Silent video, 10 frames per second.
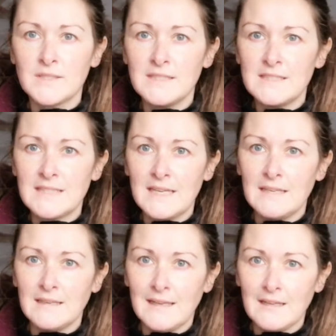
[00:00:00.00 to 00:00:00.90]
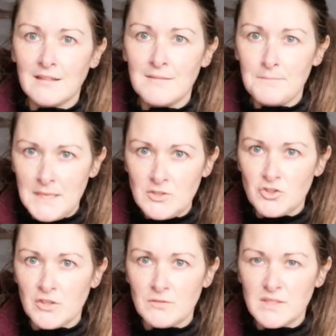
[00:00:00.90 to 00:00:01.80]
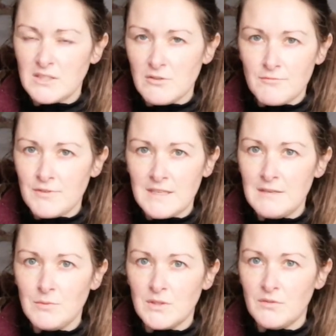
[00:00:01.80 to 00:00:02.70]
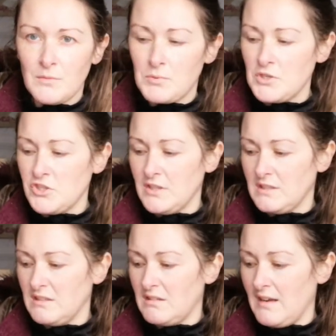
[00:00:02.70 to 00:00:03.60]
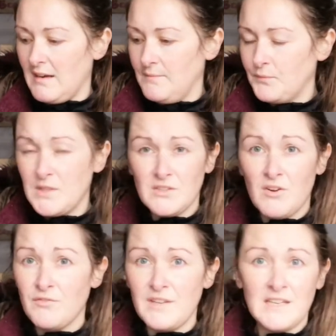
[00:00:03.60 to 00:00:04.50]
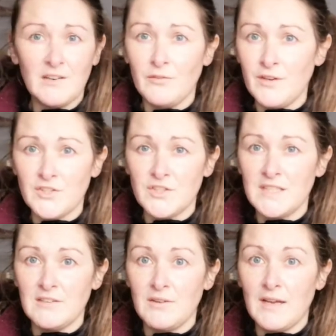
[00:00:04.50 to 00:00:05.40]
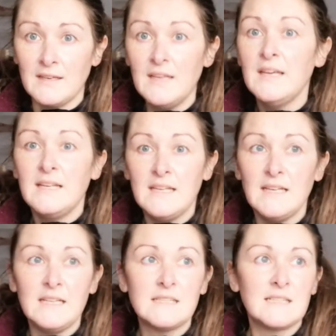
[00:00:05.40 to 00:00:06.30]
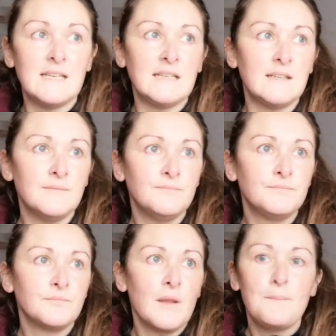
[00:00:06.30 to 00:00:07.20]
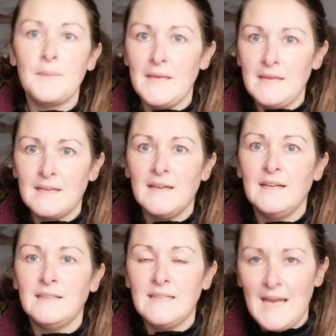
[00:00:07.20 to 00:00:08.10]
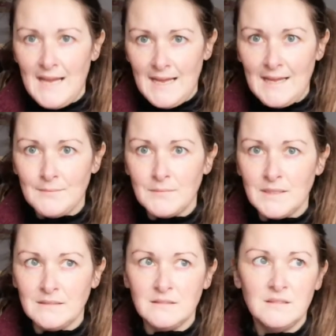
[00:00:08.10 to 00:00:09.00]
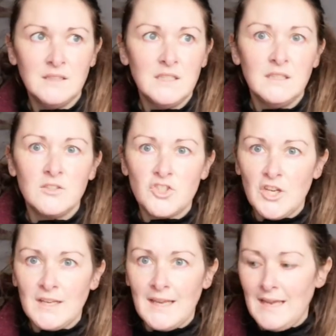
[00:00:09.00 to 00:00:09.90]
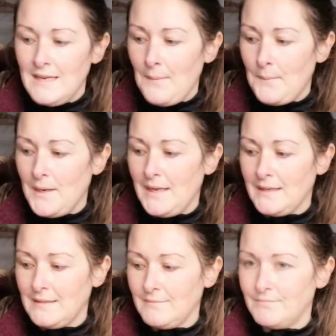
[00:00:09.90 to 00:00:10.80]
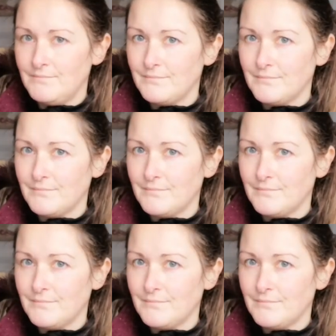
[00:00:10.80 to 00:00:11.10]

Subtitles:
roasties in like meat juice, I don't think he would have appreciated that. He's not a vegan or vegetarian. He eats like bacon and ham and chicken. But like,